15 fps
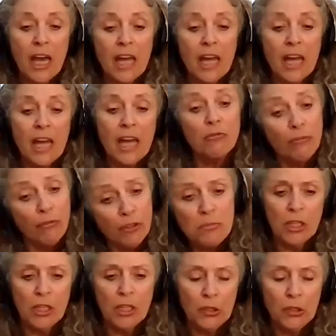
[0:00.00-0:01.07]
and in
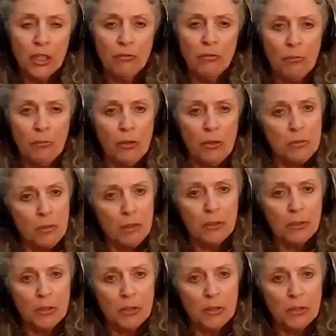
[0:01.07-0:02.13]
reverse mentoring, and learning from
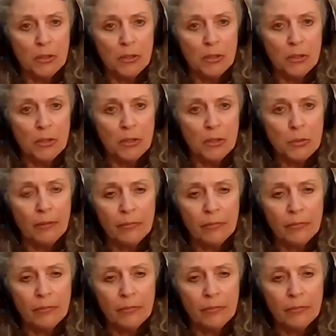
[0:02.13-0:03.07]
those people as well.